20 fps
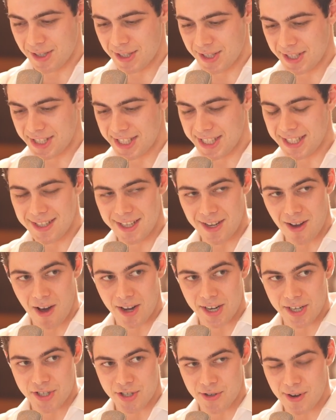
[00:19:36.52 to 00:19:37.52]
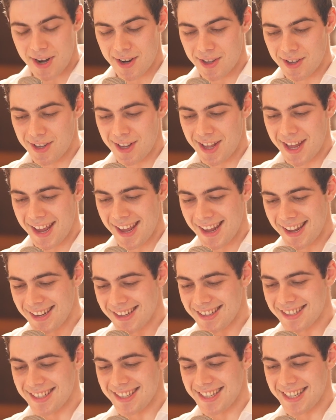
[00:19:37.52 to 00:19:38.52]
see the audit trail
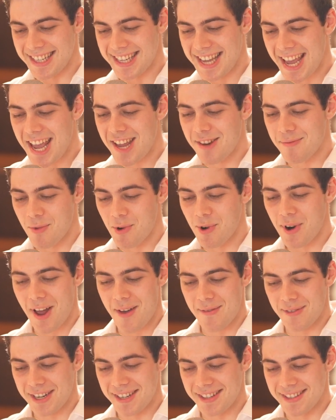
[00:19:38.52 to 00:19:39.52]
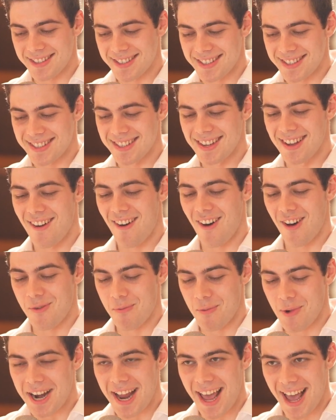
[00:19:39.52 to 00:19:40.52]
and gain more evidence on
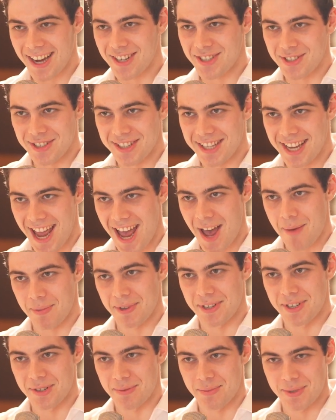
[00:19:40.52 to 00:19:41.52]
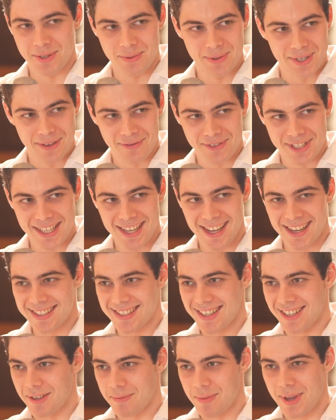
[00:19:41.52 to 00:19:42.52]
what actually happened between
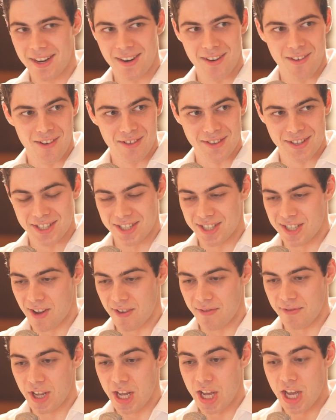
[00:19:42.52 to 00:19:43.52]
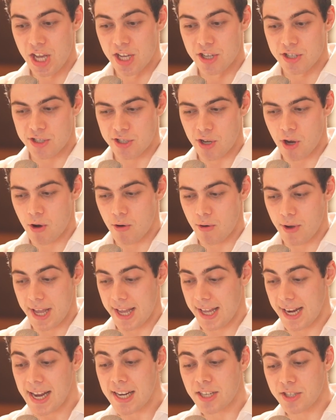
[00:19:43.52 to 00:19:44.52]
FTX, Alameda, all this stuff. So
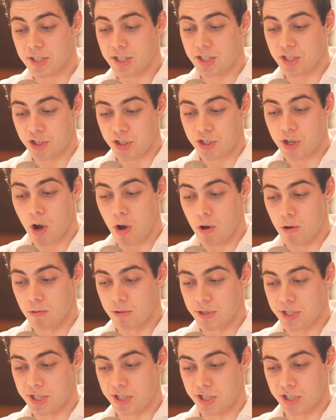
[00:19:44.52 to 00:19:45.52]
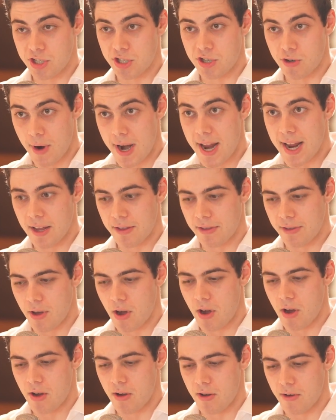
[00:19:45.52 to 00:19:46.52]
it actually shows the strength
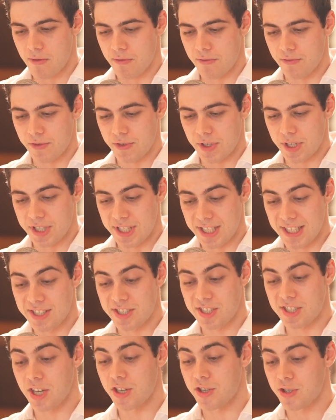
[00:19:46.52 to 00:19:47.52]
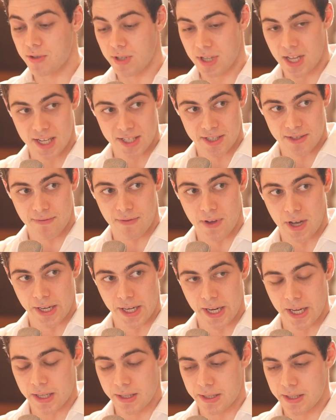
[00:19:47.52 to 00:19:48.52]
of decentralized
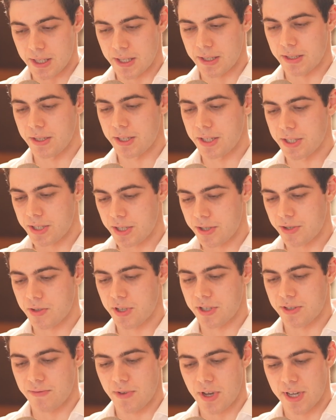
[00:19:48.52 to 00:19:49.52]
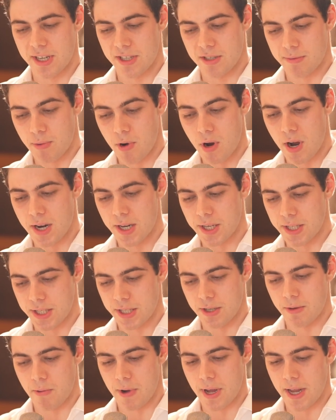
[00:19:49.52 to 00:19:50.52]
finance and the decentralized finance products
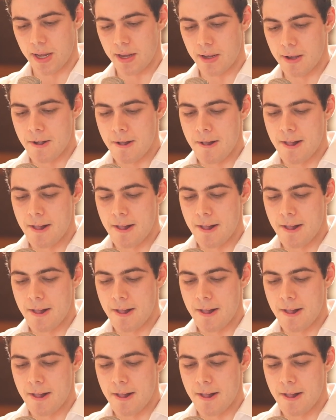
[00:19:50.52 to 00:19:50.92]
in a way,